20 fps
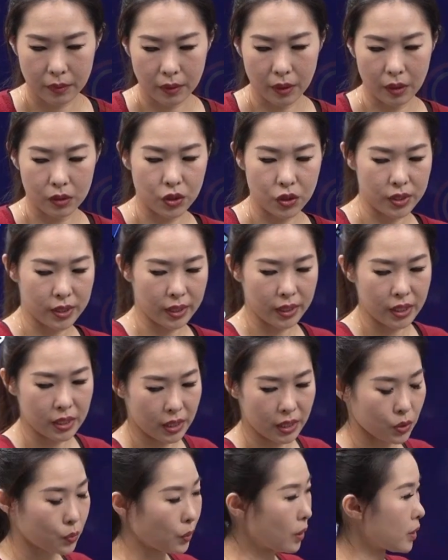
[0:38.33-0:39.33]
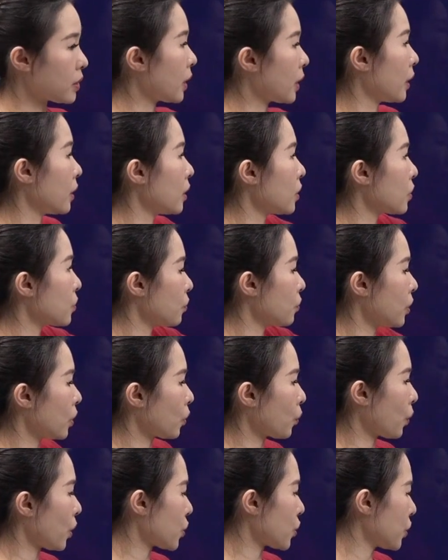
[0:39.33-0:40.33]
And just nice, as we are scanning through the
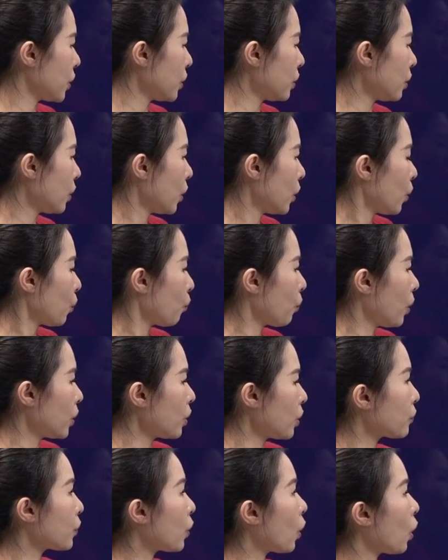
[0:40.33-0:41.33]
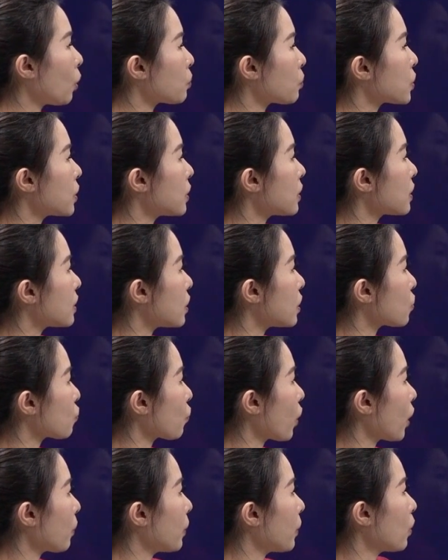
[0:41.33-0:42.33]
question, one of the options
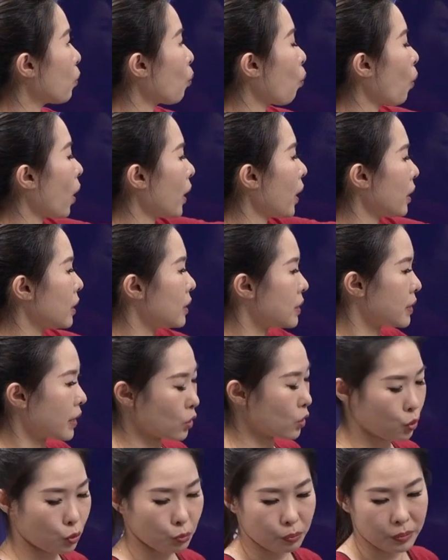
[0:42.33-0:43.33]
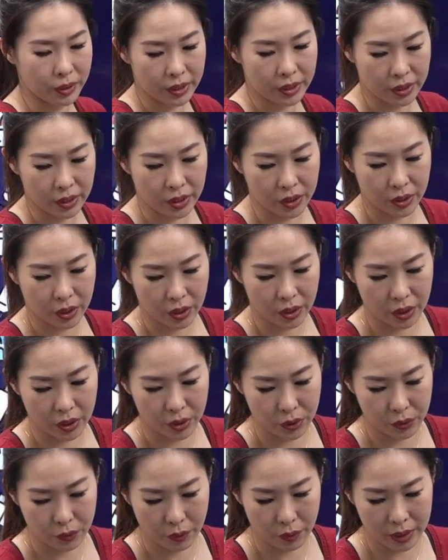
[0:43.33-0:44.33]
describing Y and Z to be
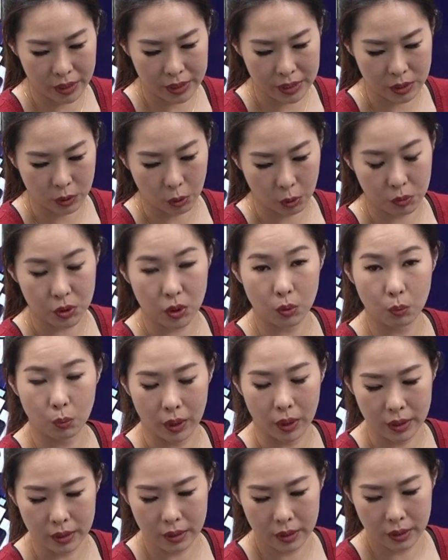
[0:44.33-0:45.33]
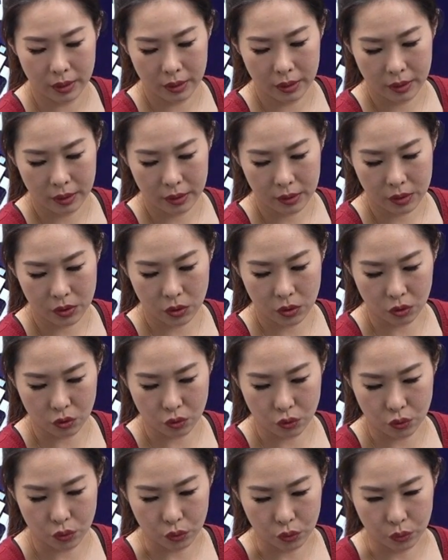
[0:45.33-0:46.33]
a grass in option 1 is not
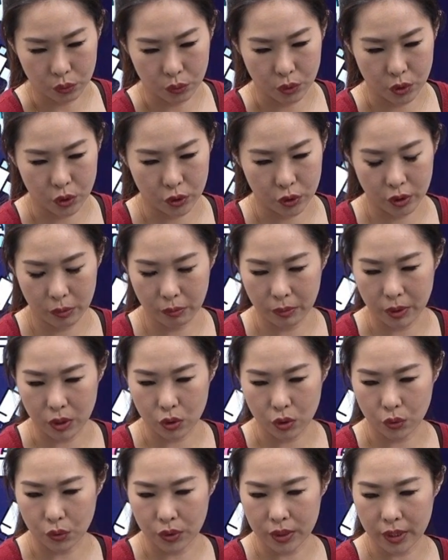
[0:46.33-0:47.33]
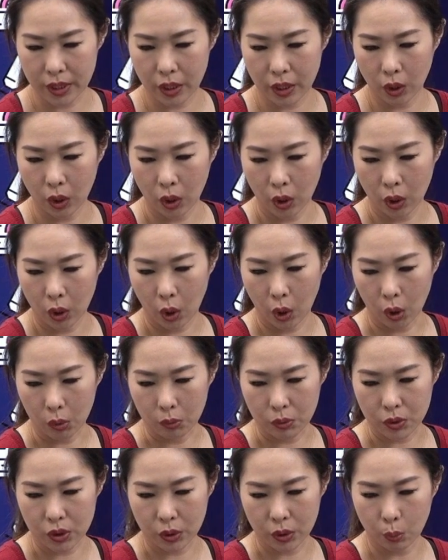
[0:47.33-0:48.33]
true. We shouldn't be choosing
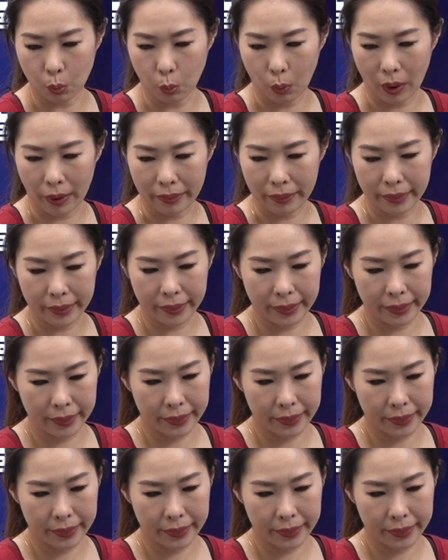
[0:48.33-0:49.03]
option 1.